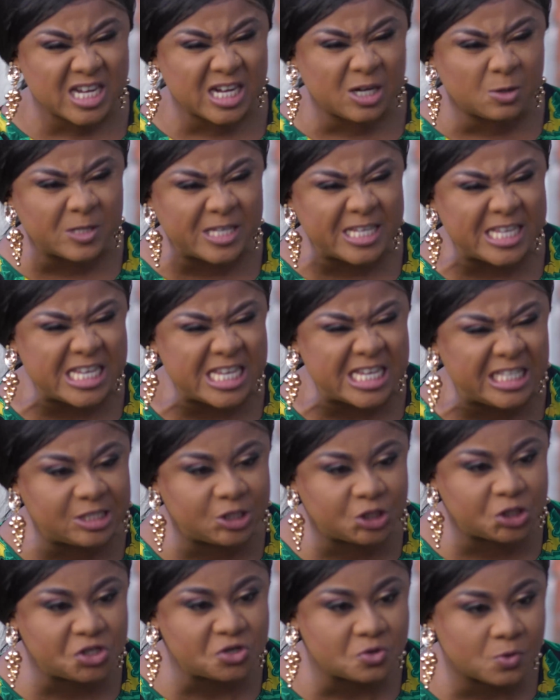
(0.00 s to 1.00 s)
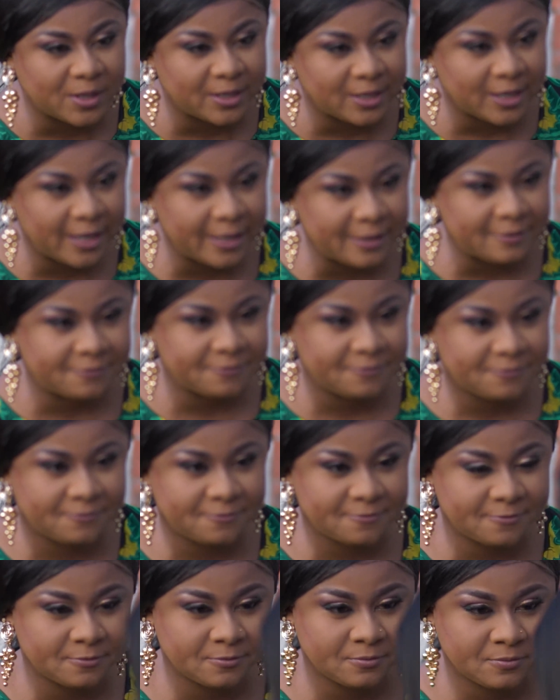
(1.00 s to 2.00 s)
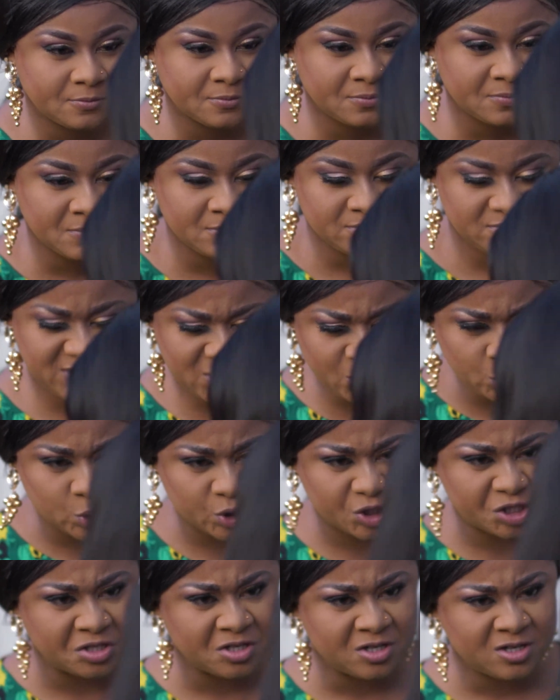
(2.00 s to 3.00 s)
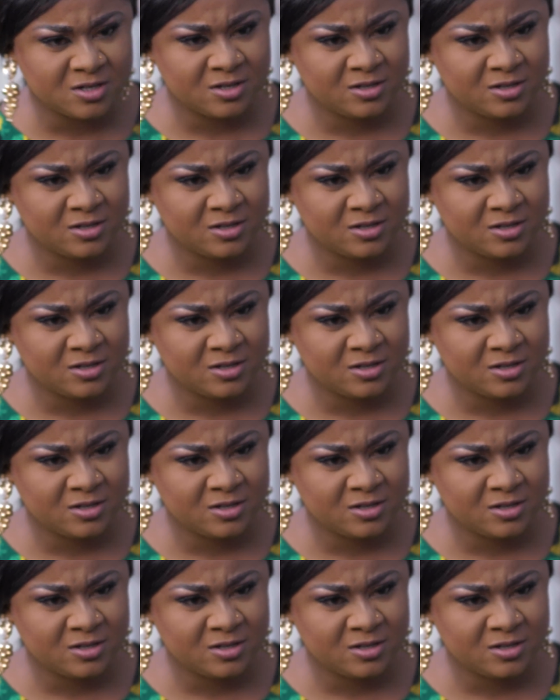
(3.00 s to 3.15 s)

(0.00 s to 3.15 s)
I'll eat you alive. Don't